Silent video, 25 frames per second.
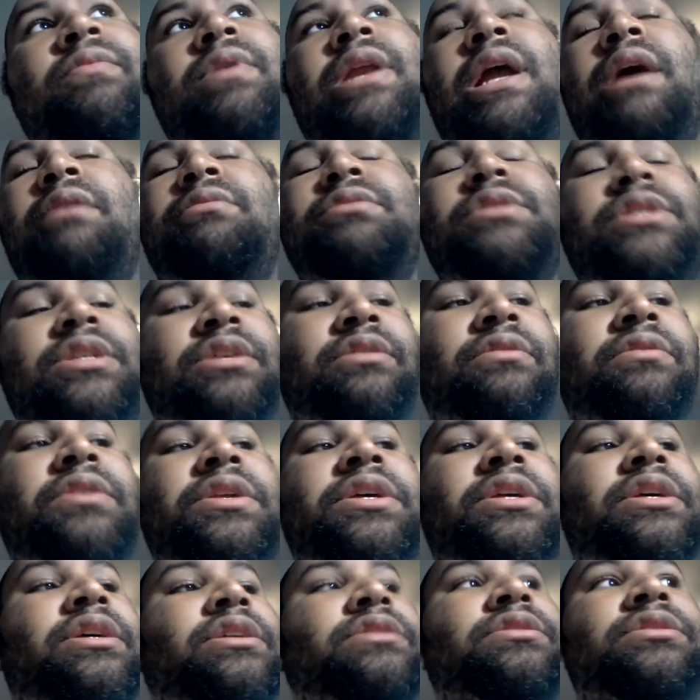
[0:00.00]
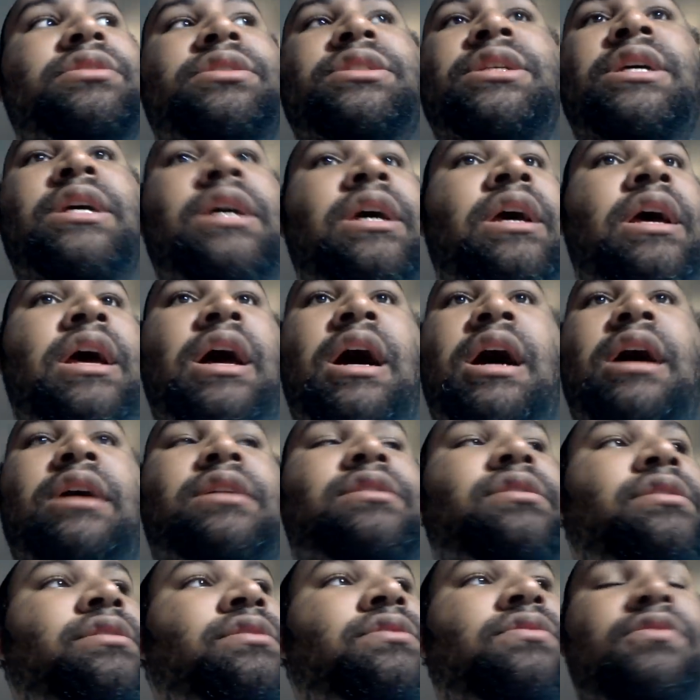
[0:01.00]
when I was hearing it, I
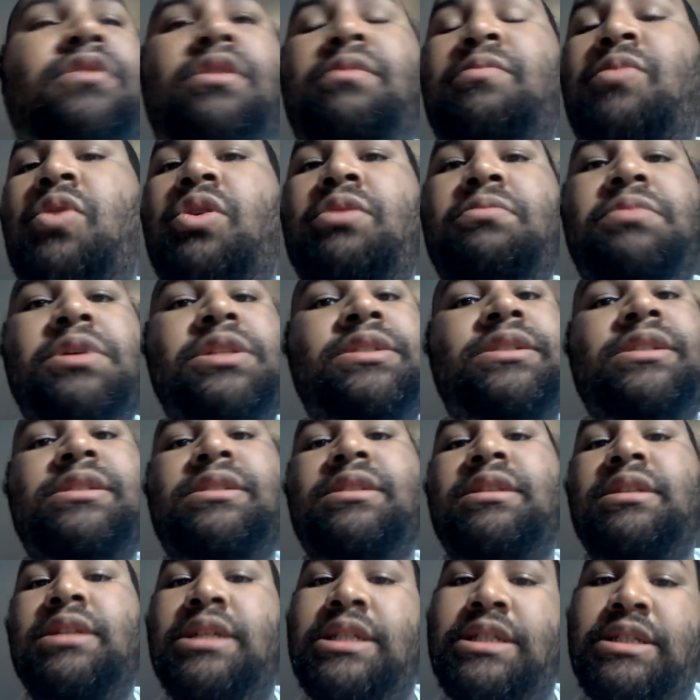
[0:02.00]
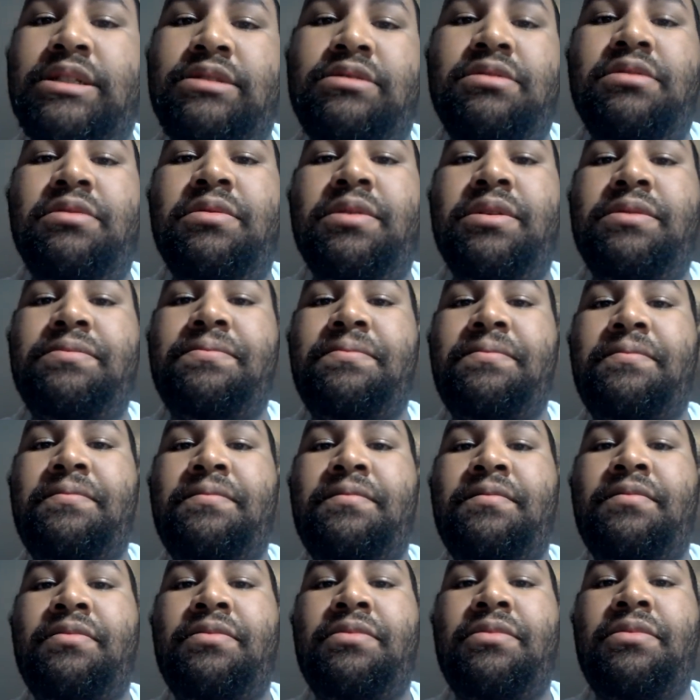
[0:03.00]
couldn't do no more but just listen to it
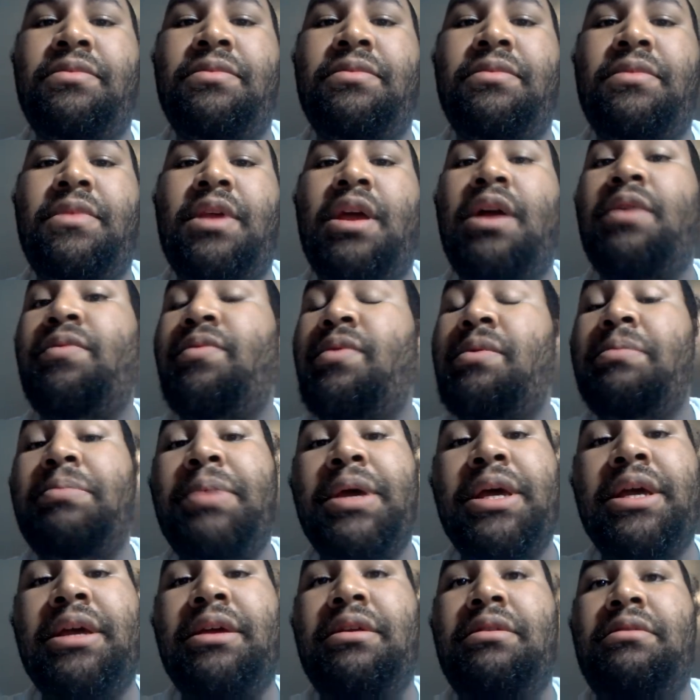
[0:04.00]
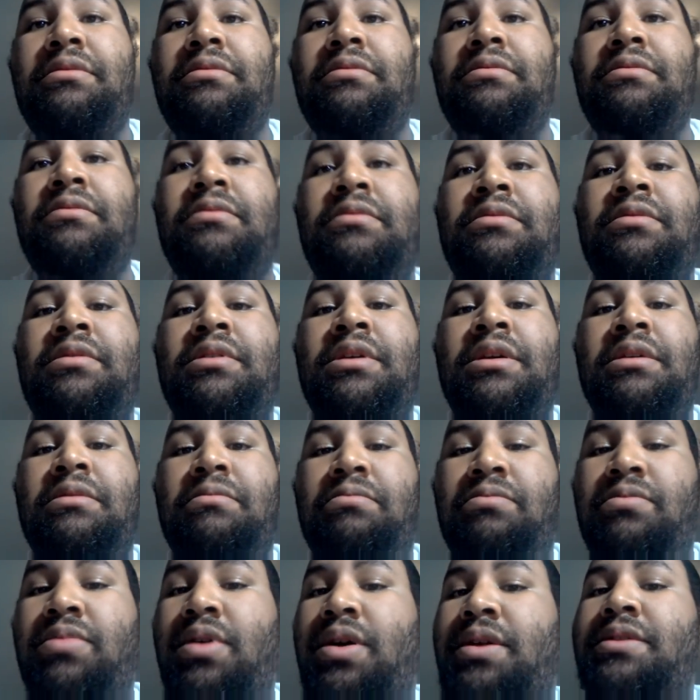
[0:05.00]
and repent.
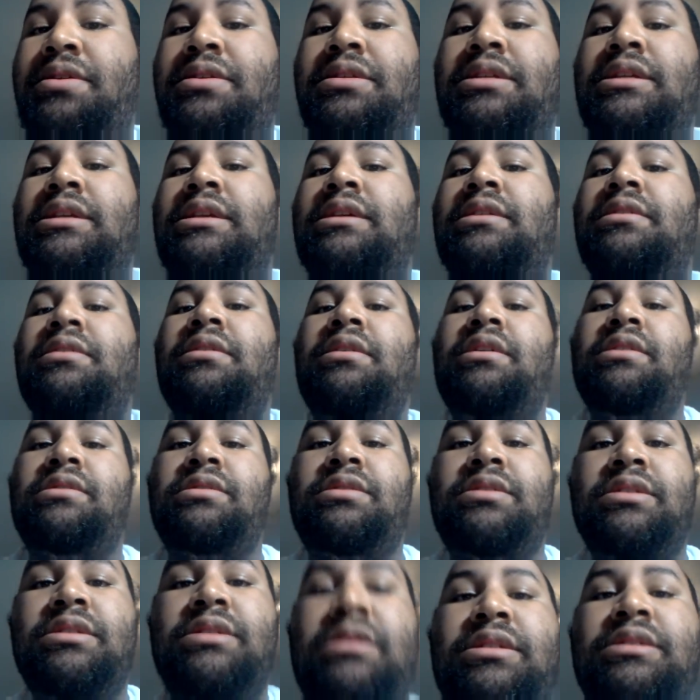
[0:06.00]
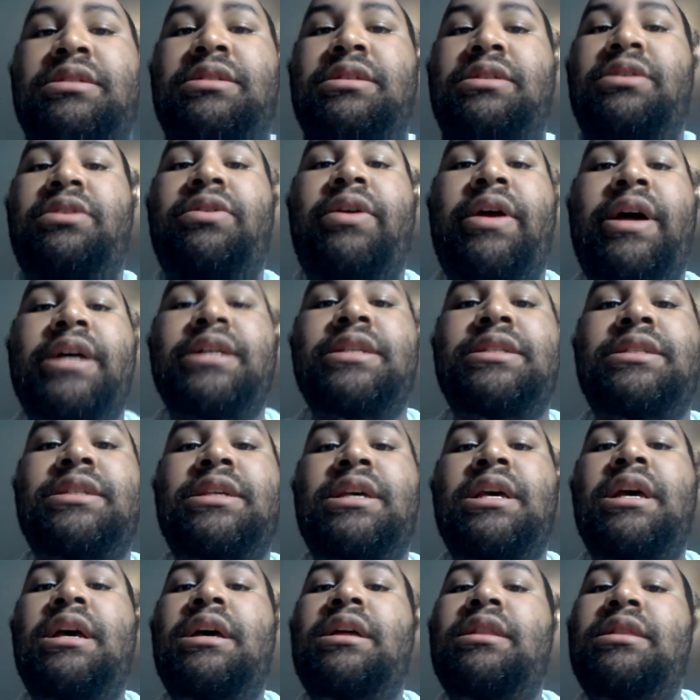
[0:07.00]
Brothers and sisters in Christ,
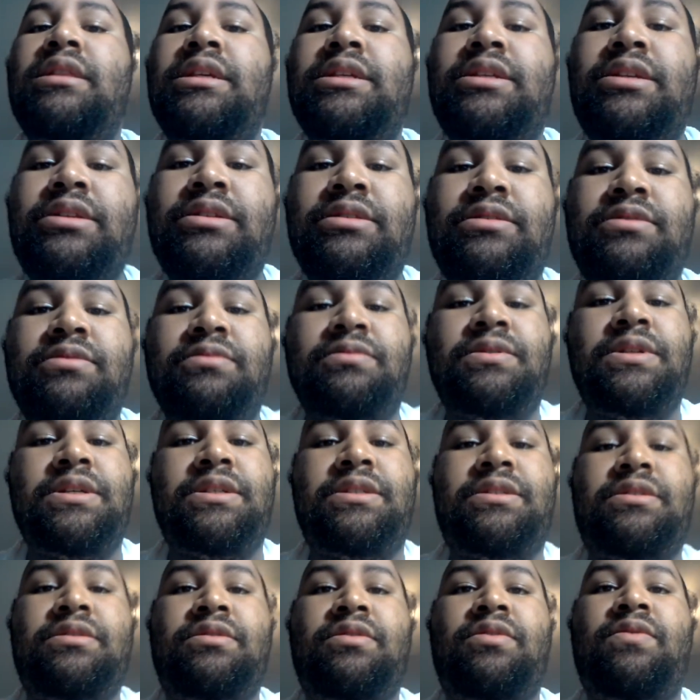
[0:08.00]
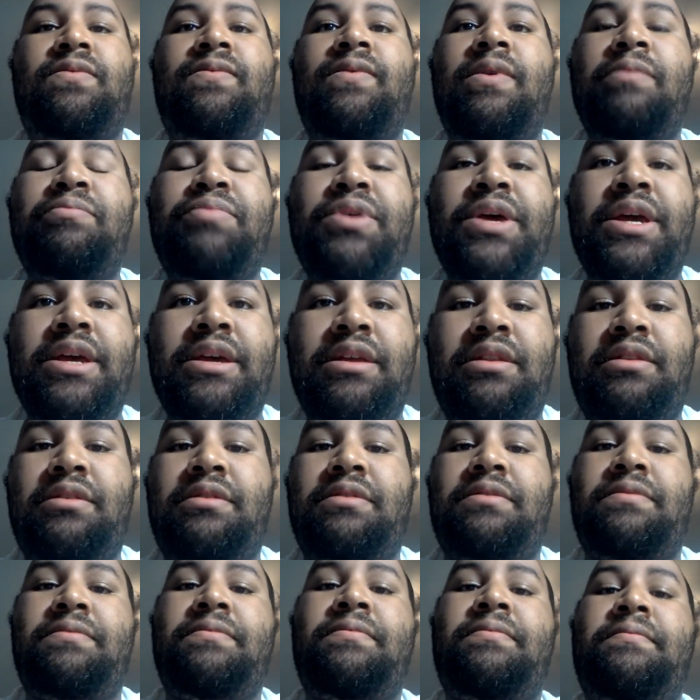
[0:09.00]
listen to this. Repent.
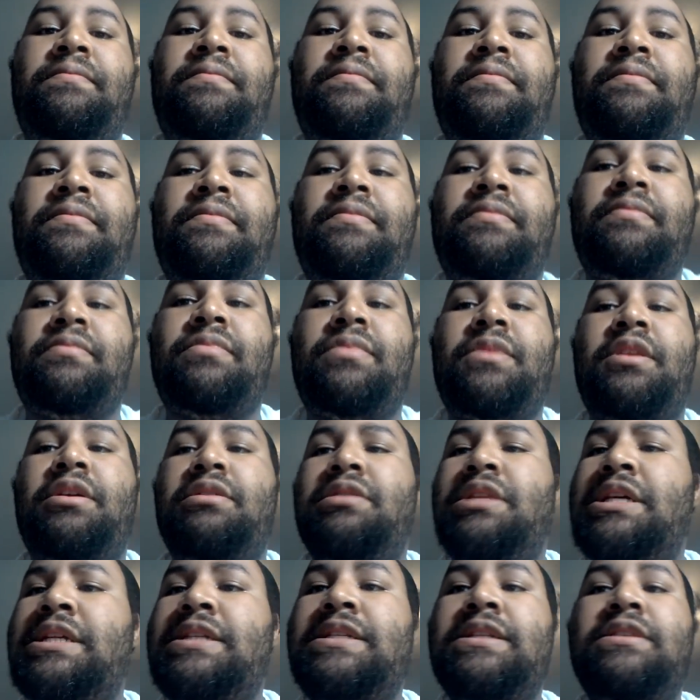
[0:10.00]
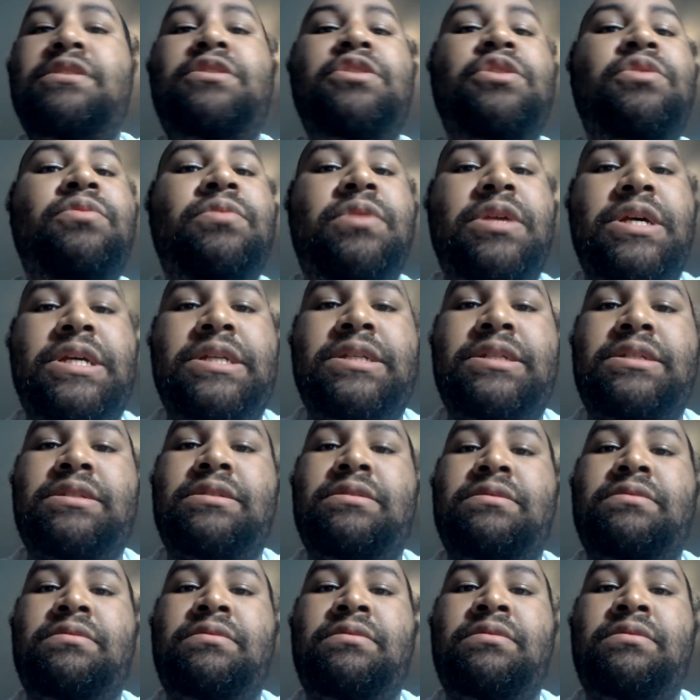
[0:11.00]
Listen to this.